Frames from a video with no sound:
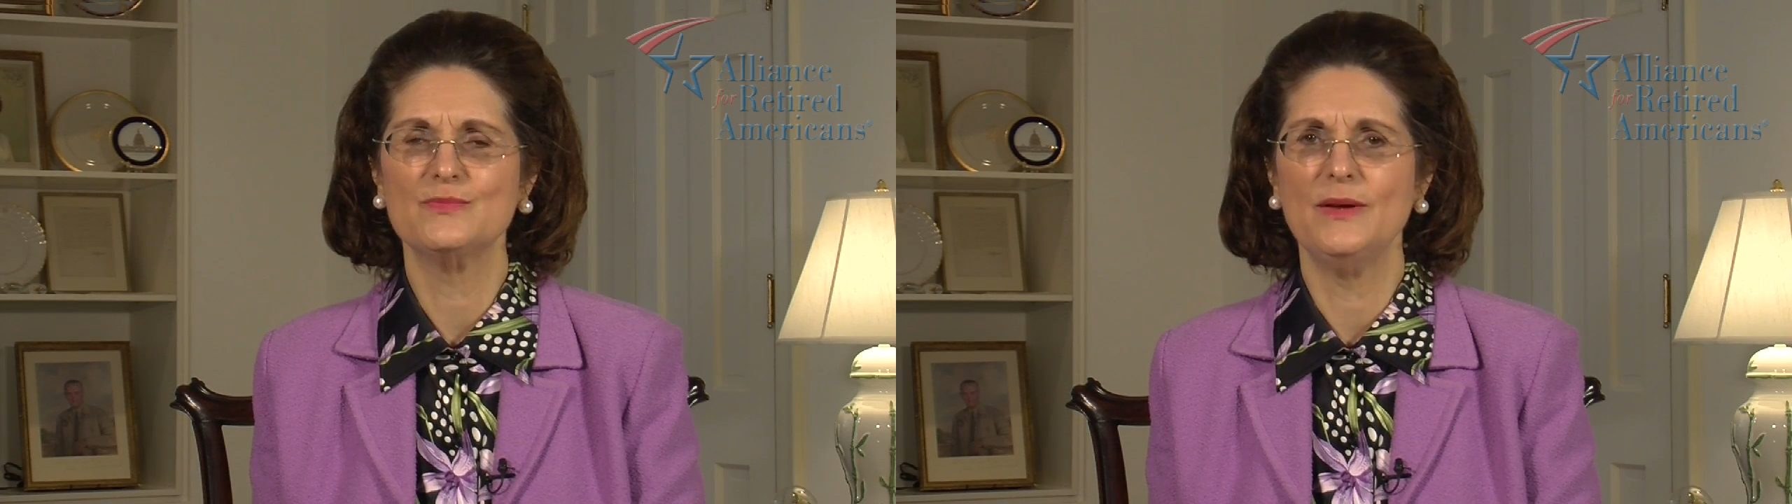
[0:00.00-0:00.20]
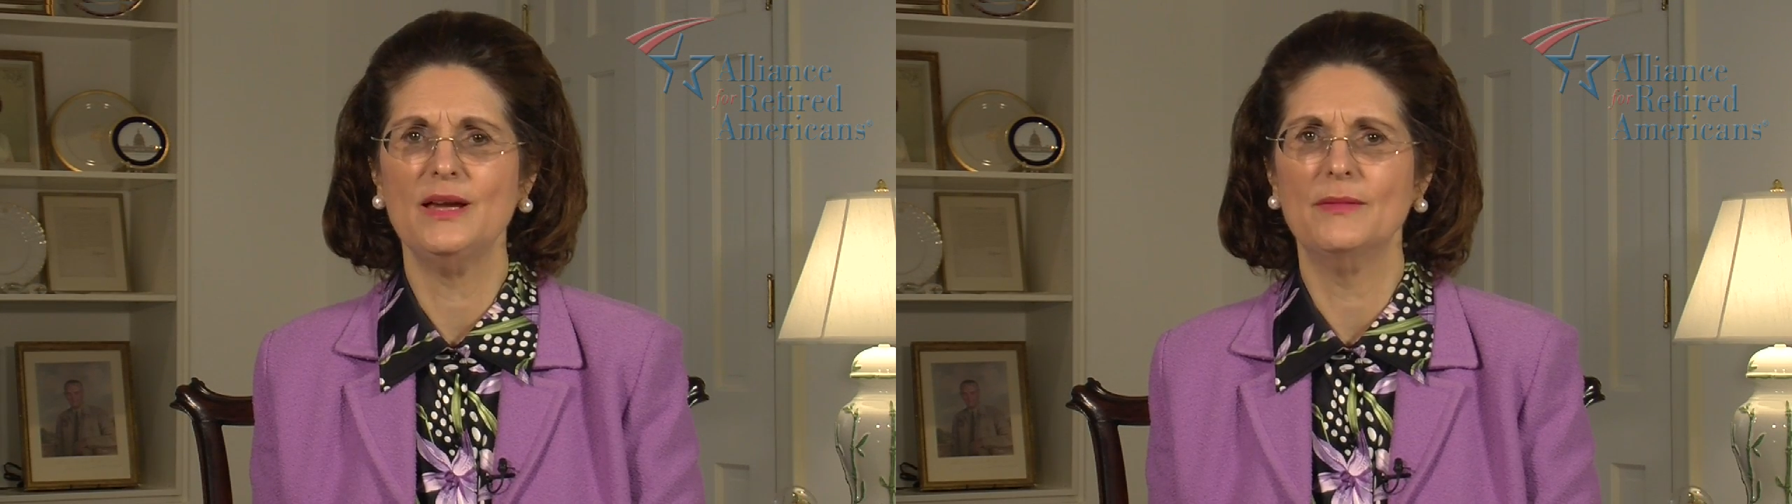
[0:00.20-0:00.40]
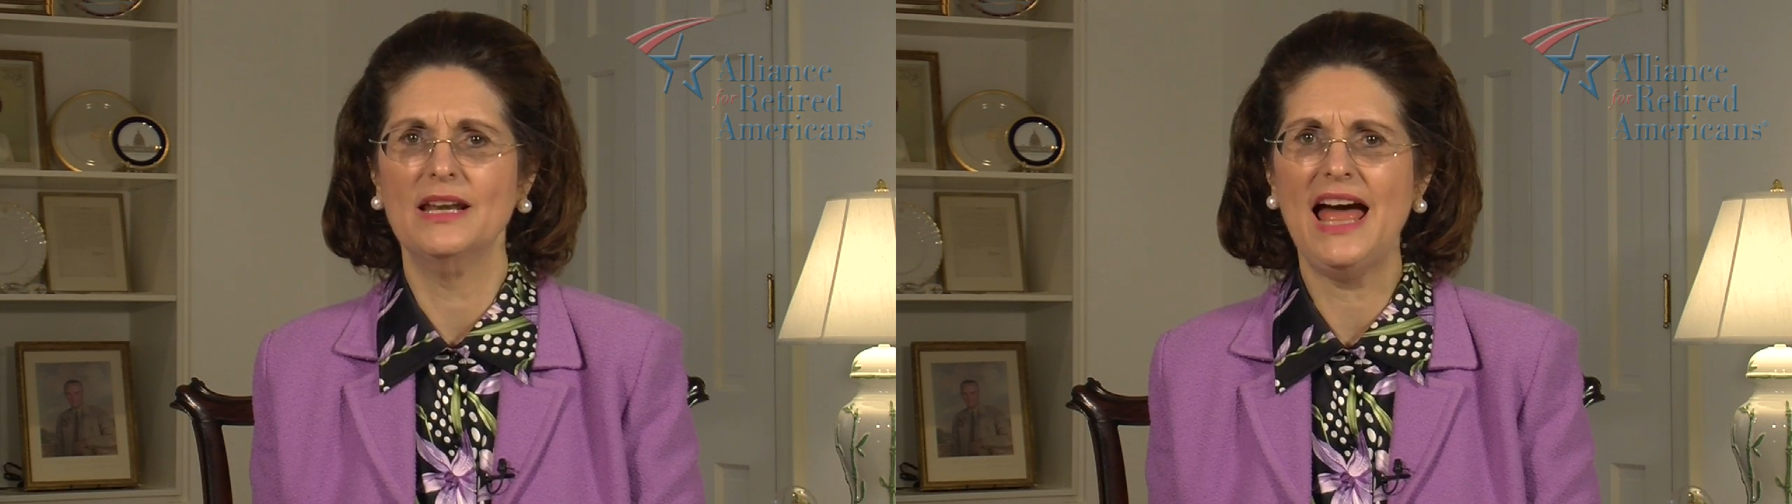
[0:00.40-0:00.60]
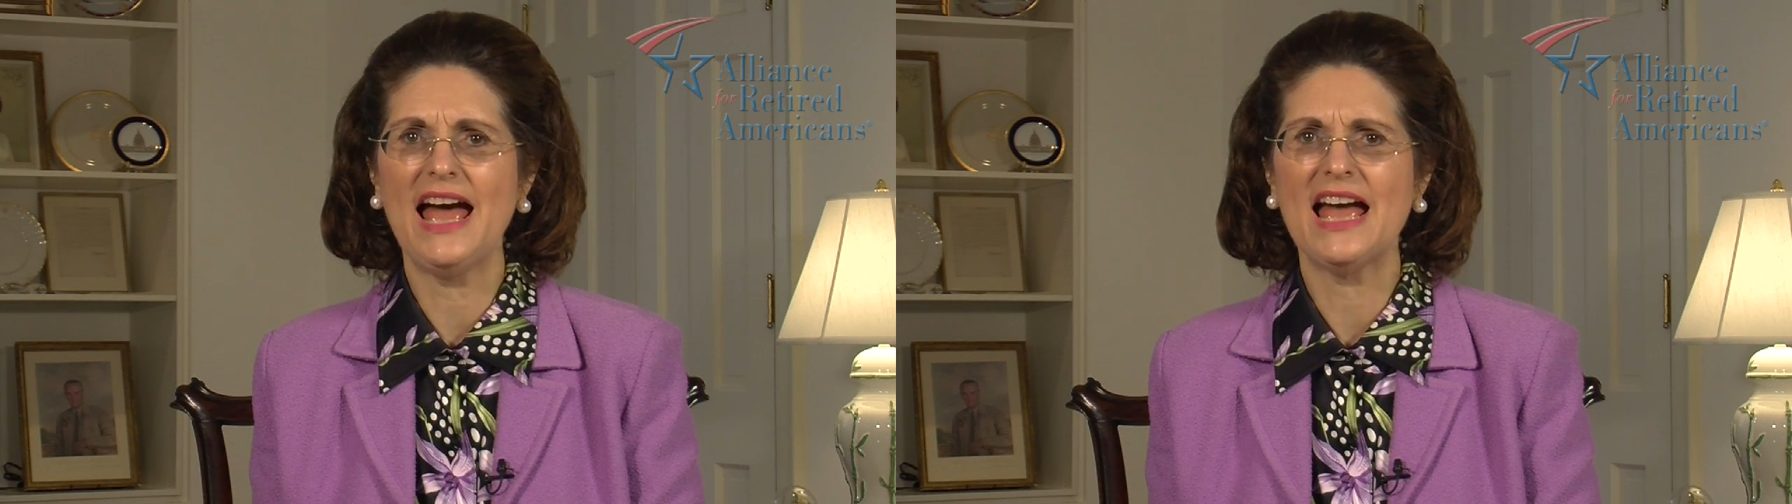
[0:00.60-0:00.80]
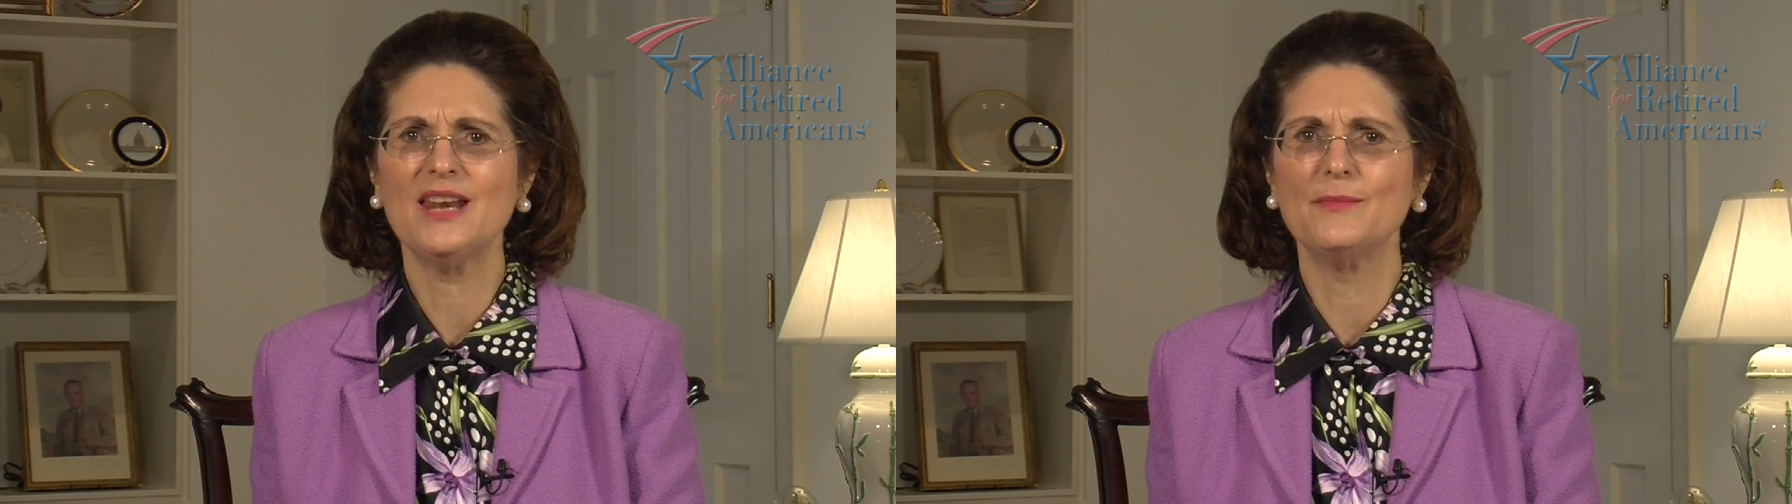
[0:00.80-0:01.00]
is being
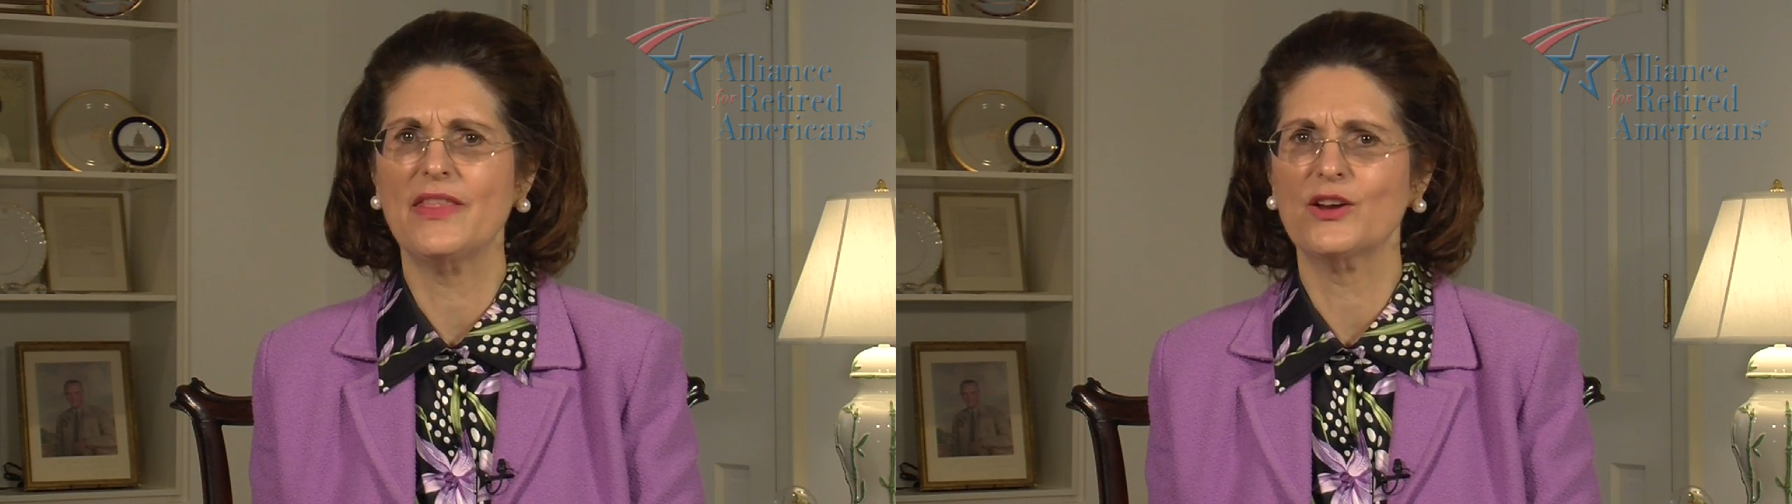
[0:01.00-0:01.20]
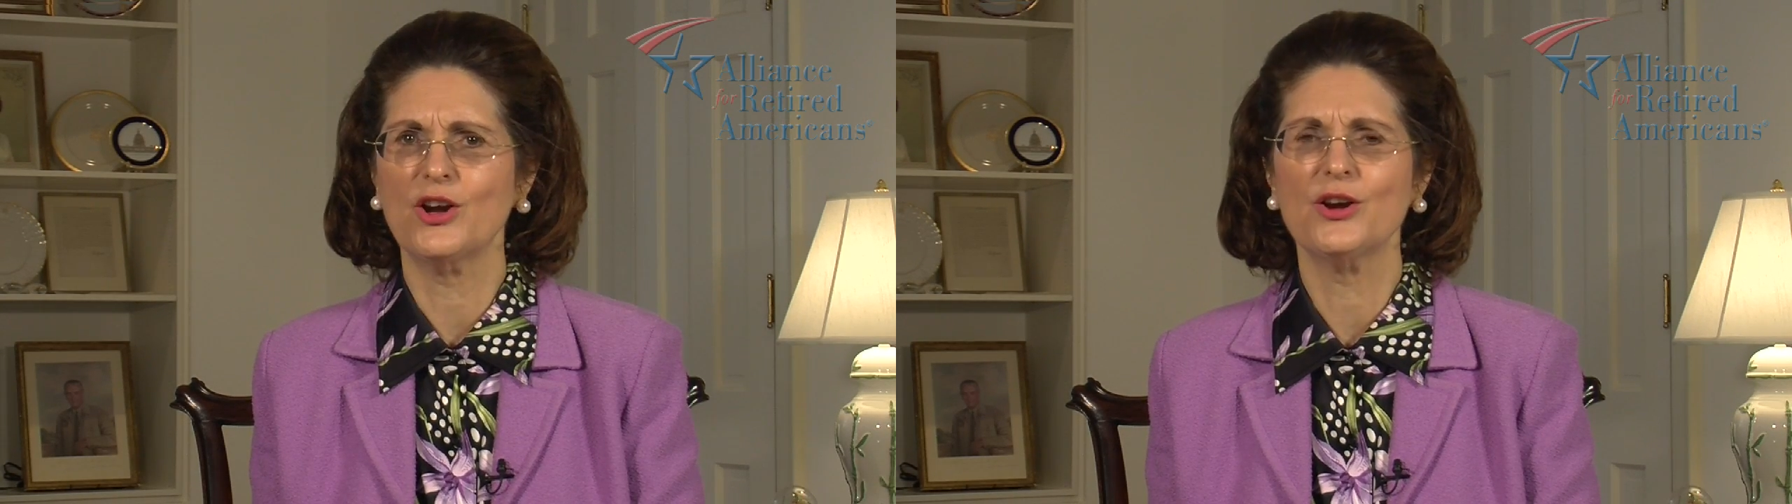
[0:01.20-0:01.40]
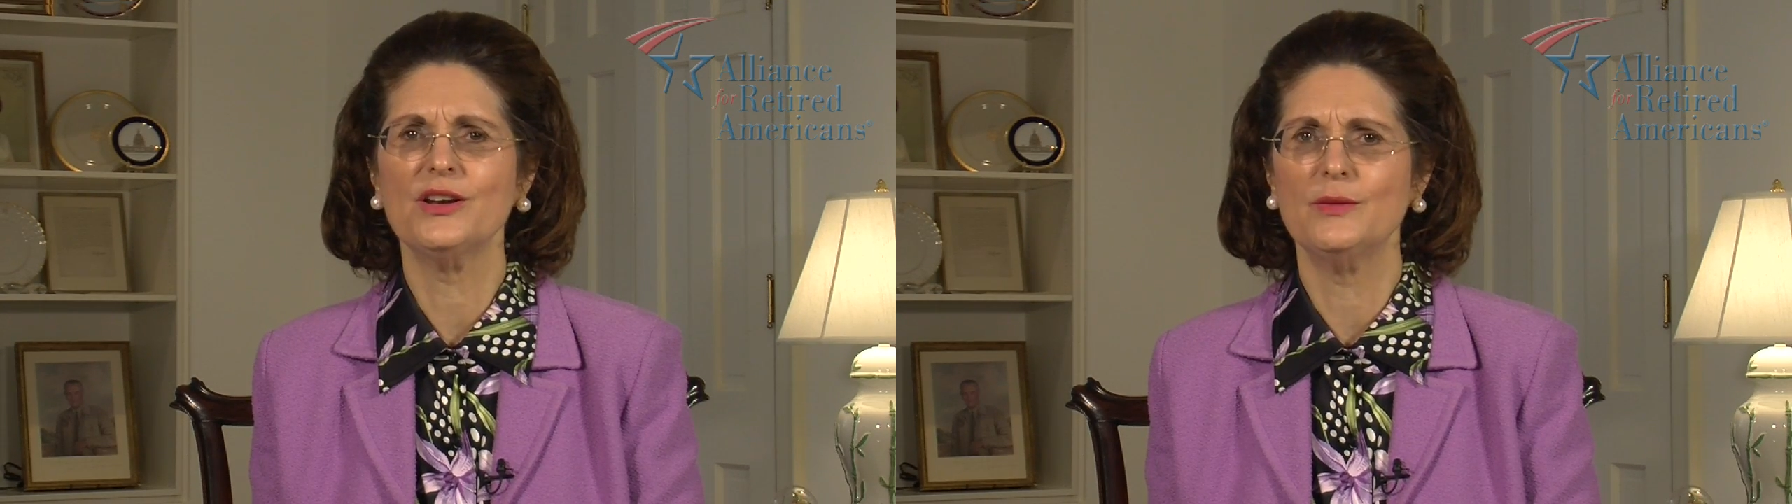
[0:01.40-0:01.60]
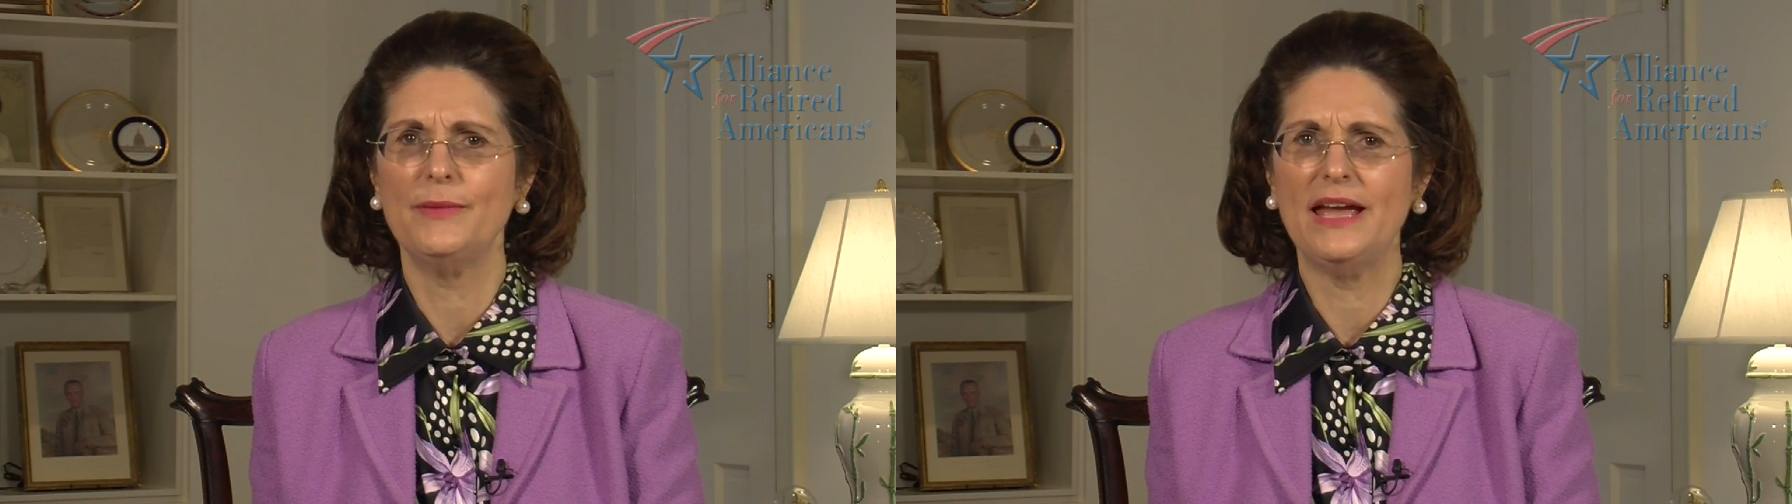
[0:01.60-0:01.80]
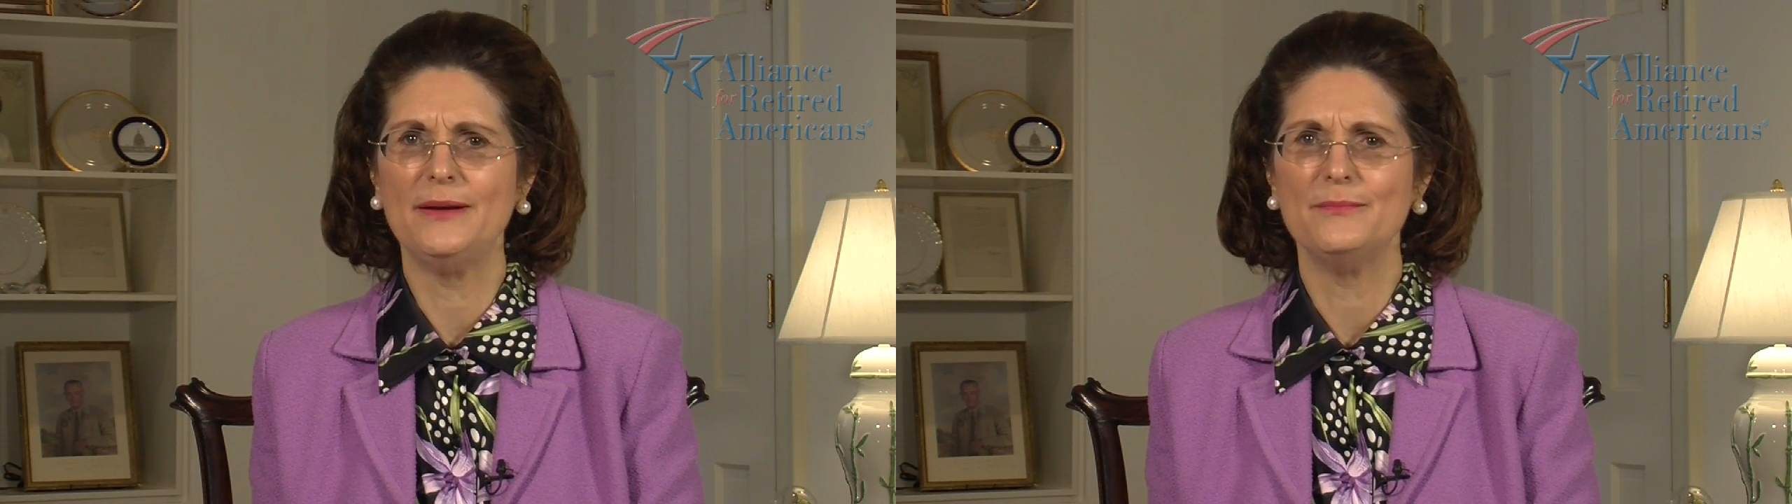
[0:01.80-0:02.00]
maligned by the current
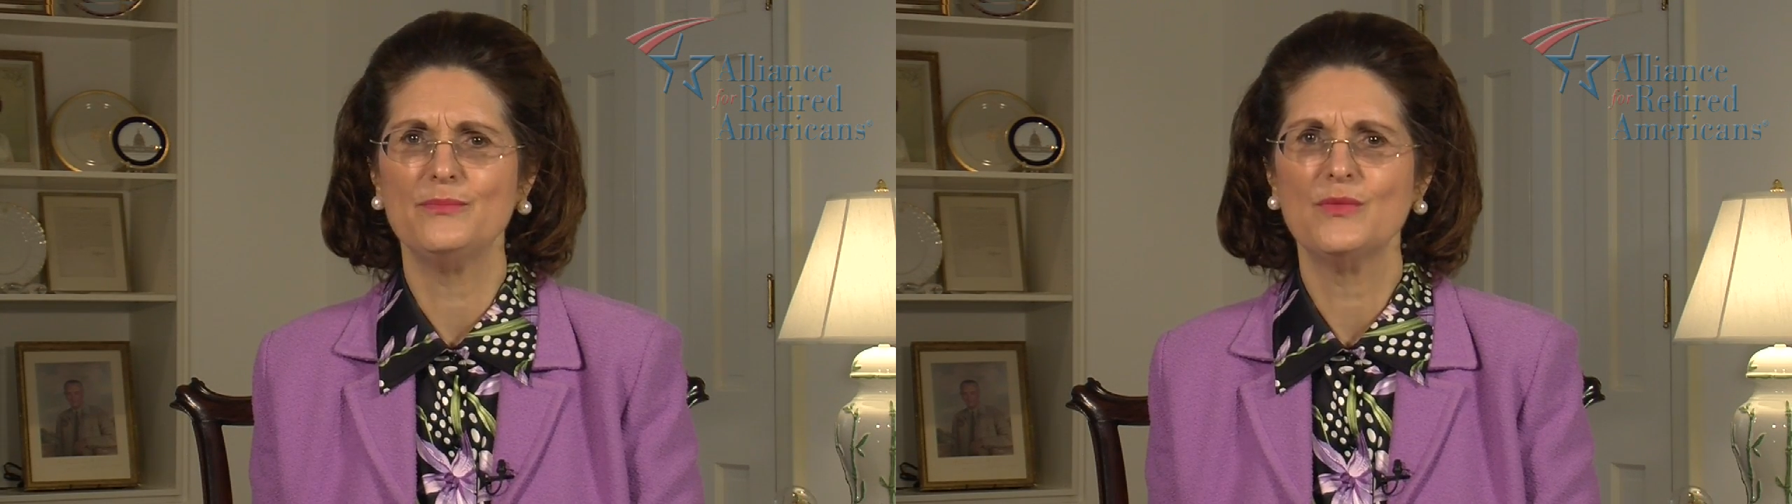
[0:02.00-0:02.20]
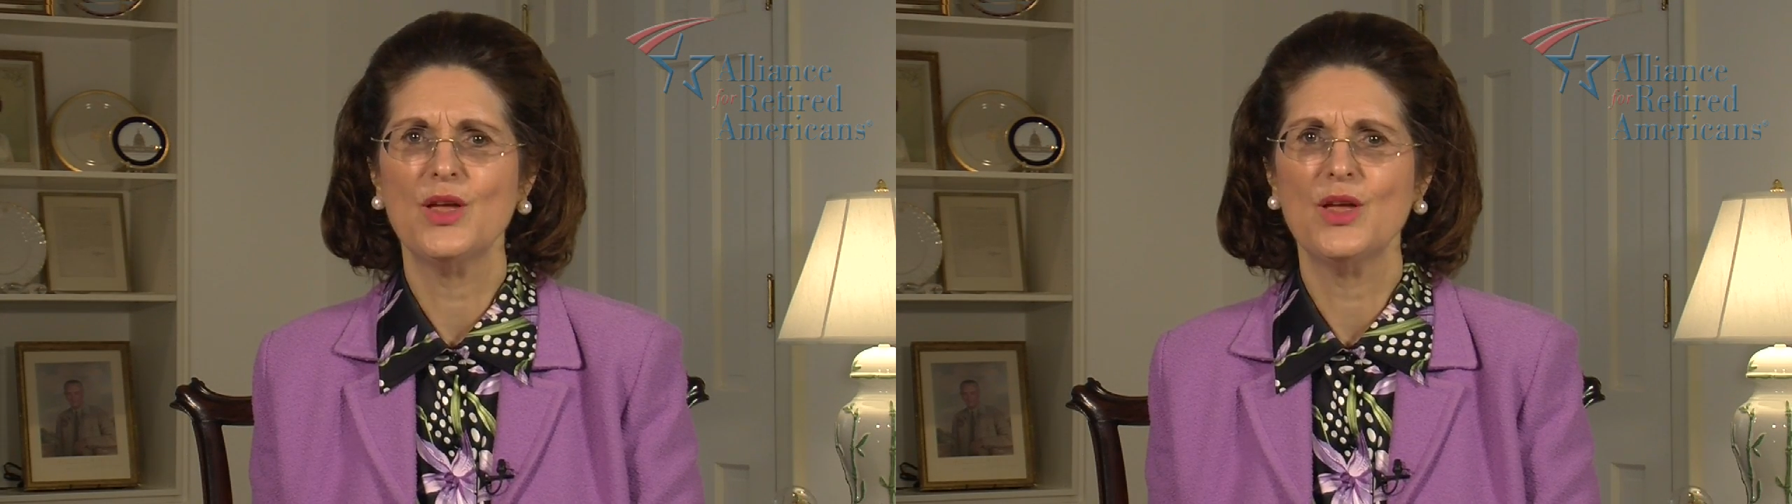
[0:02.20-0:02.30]
debate.